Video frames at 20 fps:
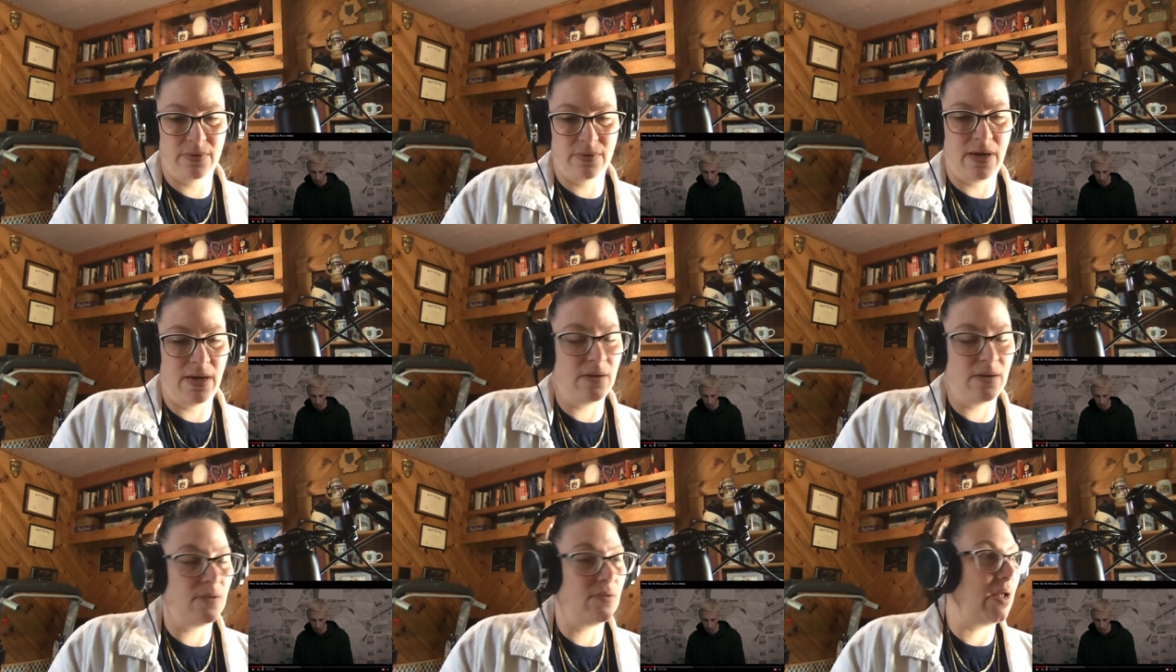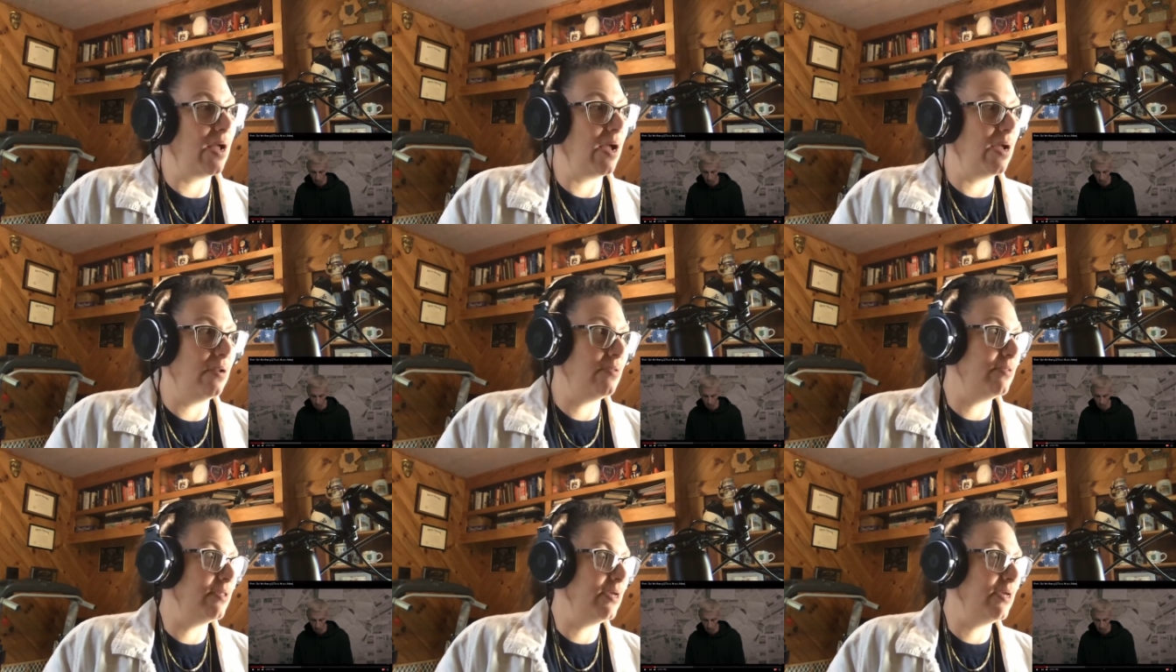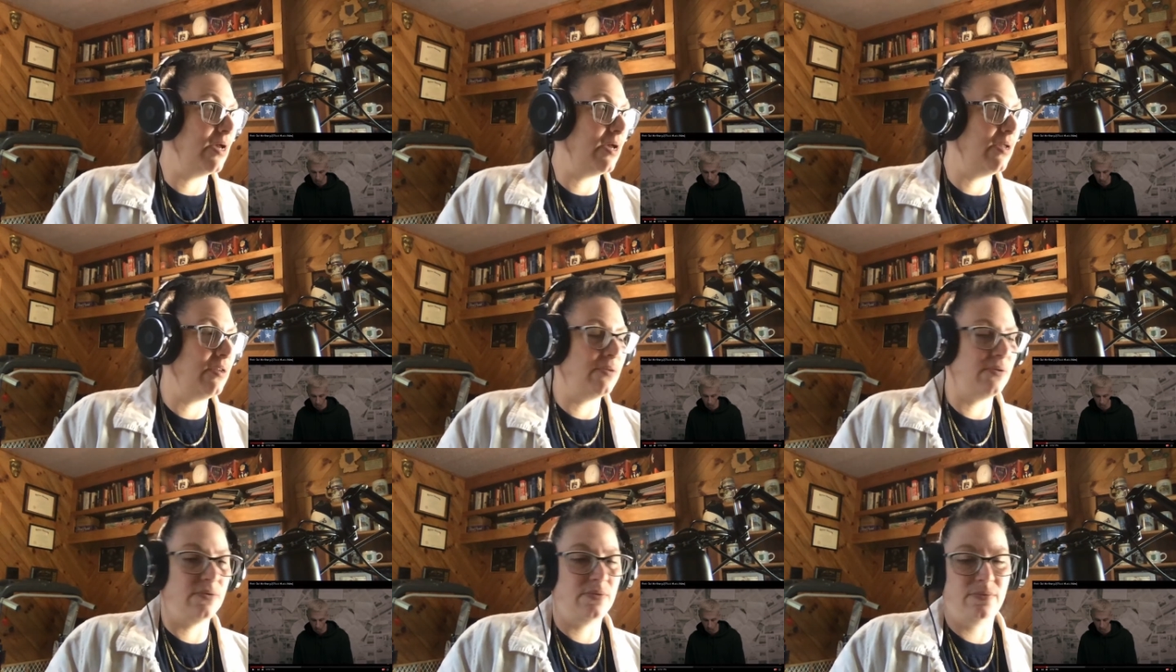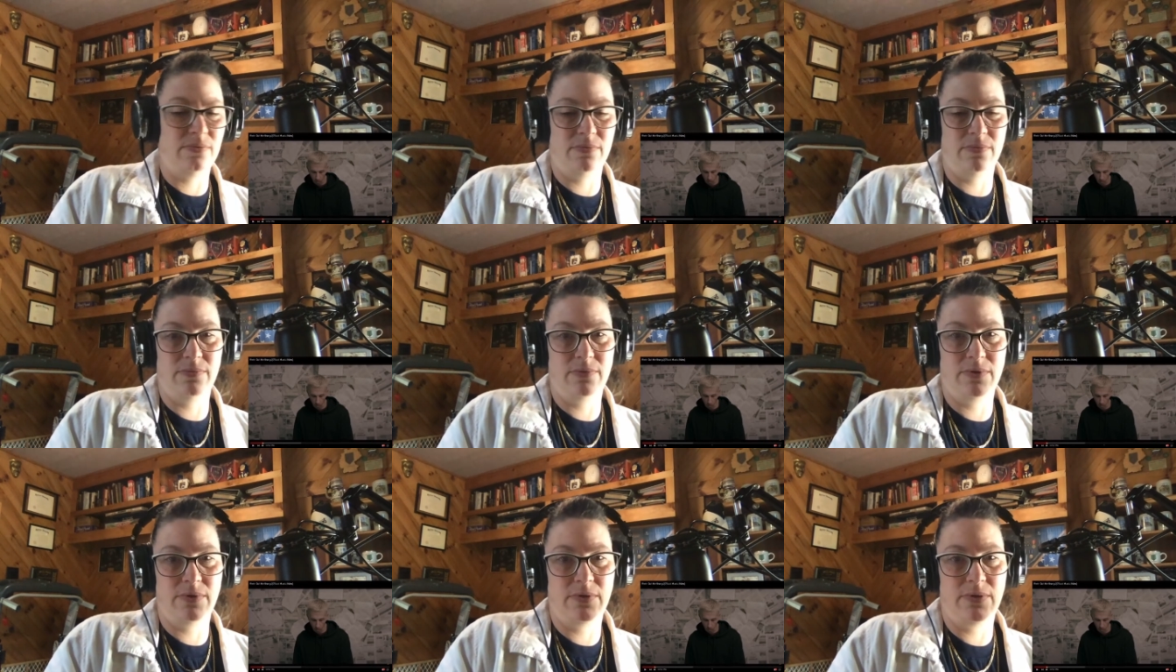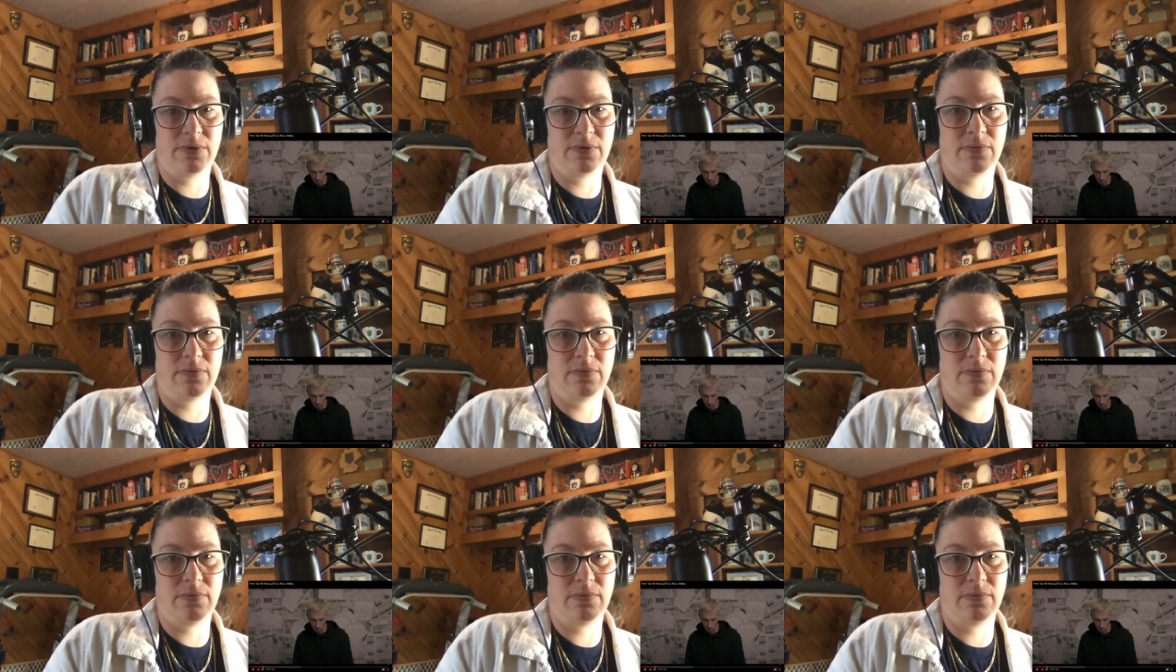I don't I don't think I do, dude.